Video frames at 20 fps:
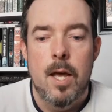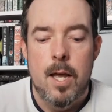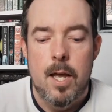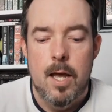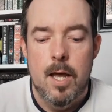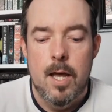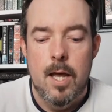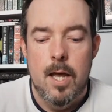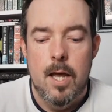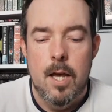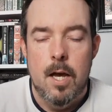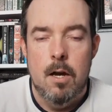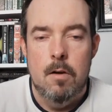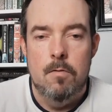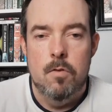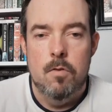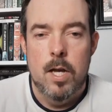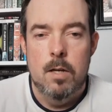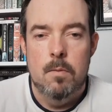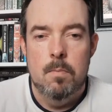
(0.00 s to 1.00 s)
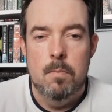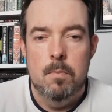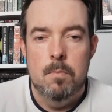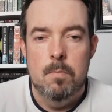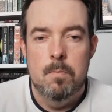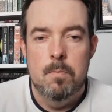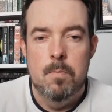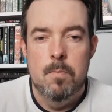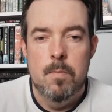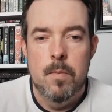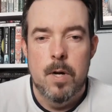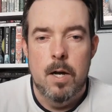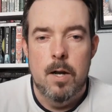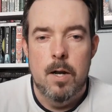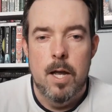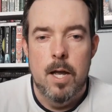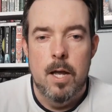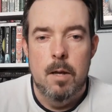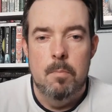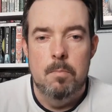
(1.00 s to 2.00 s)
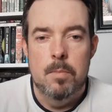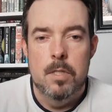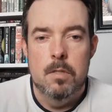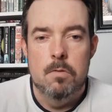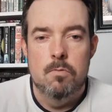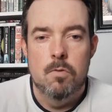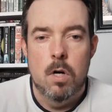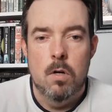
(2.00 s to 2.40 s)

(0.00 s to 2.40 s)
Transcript: I've read Biz